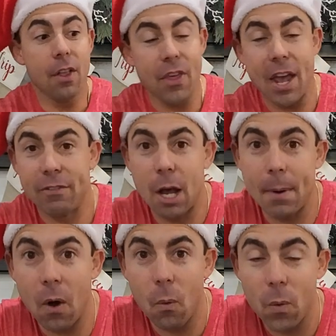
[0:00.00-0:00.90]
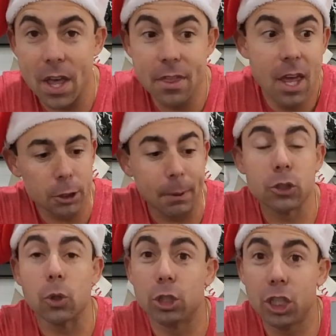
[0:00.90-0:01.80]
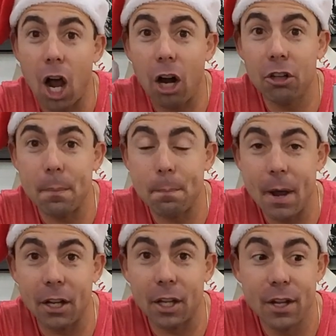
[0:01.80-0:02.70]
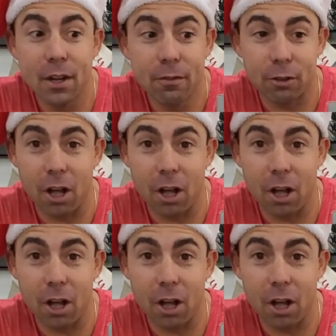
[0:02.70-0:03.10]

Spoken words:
they have come out with a special chocolate medley for the